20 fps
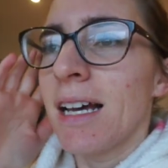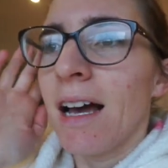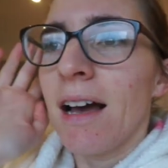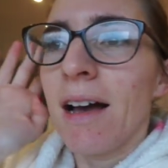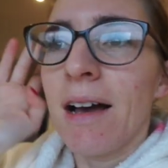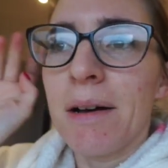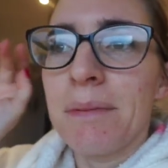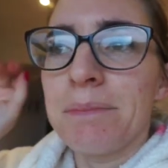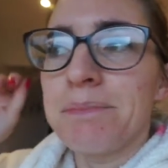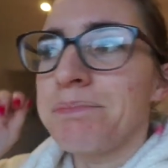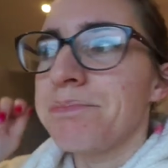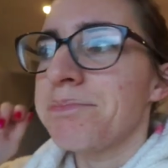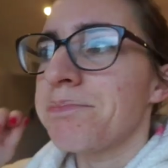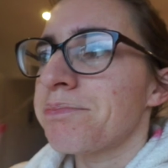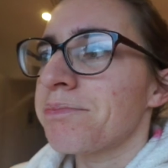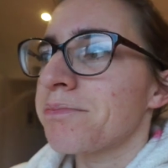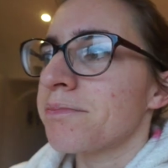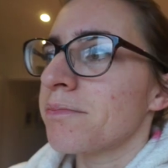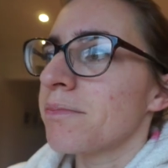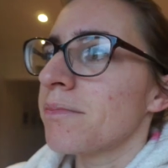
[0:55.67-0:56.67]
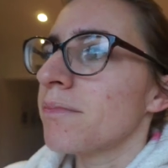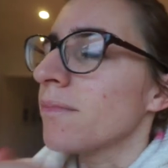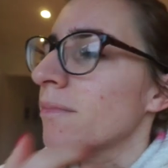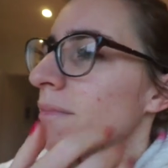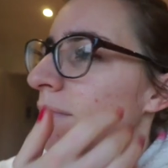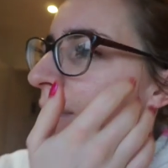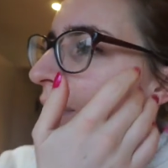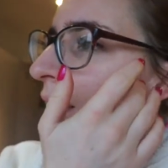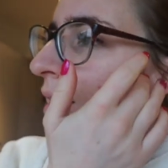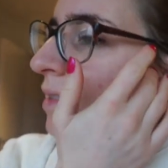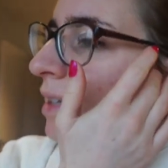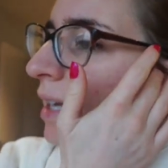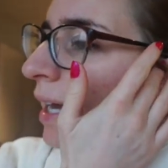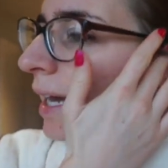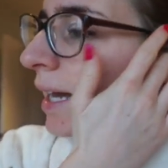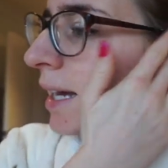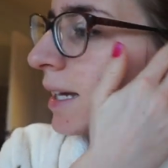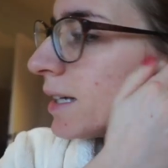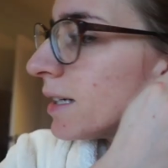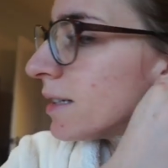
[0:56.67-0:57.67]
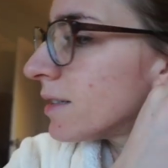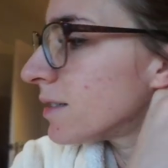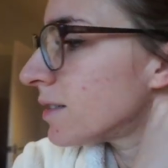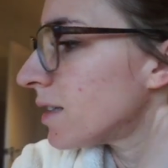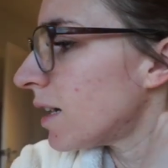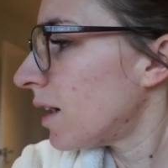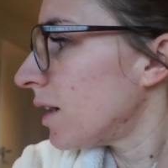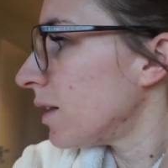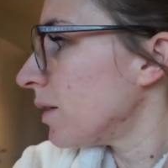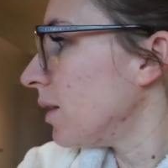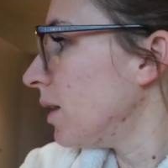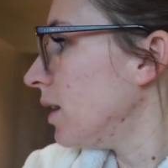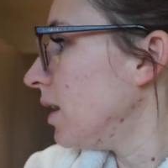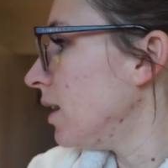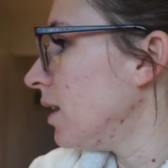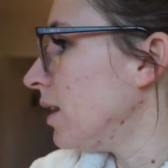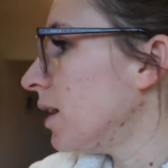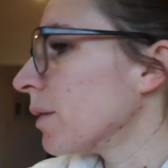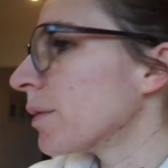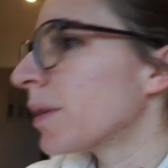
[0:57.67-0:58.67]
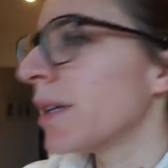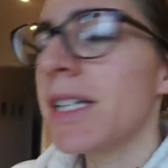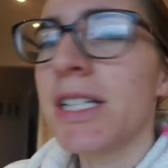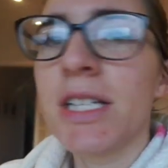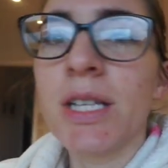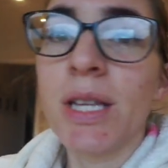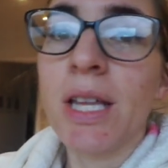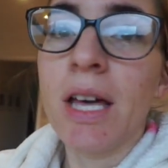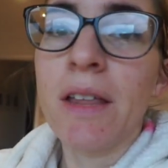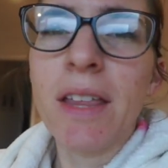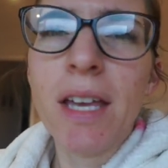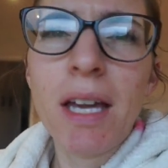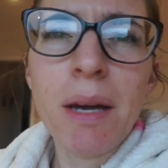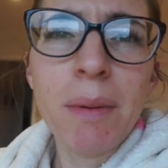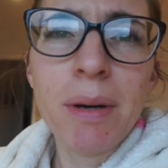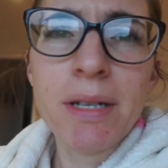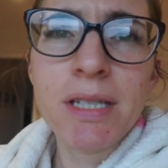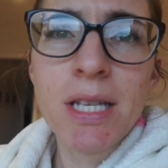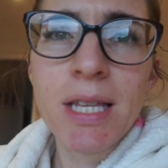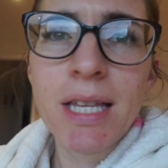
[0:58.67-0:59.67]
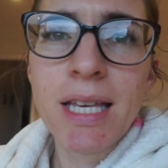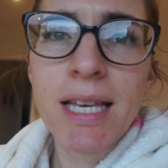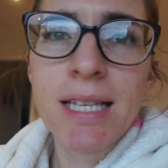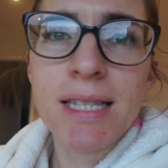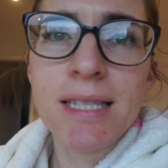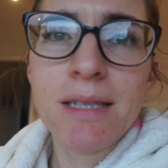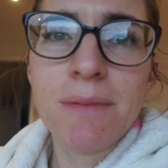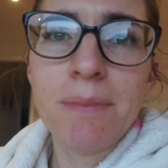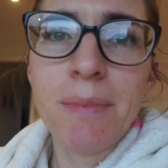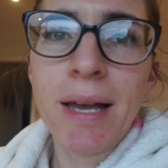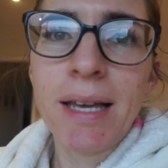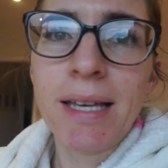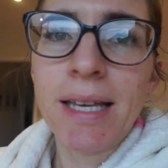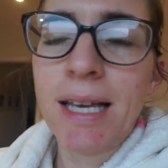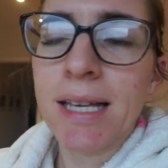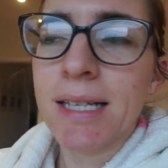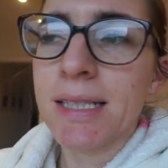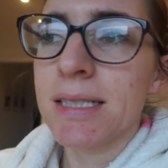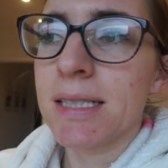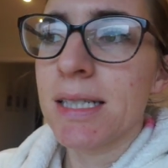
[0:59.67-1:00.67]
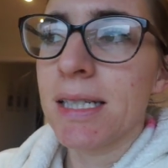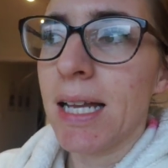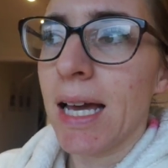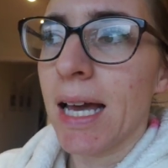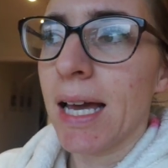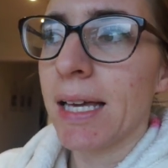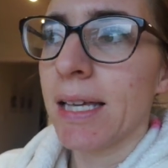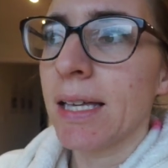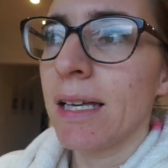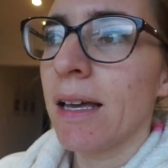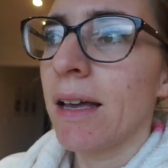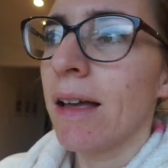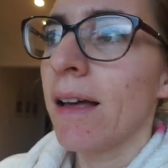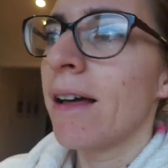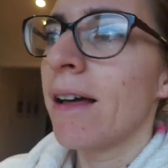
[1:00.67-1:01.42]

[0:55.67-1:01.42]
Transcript: Um, yeah, so I'm gonna do, I think I might do the kids some pancakes today.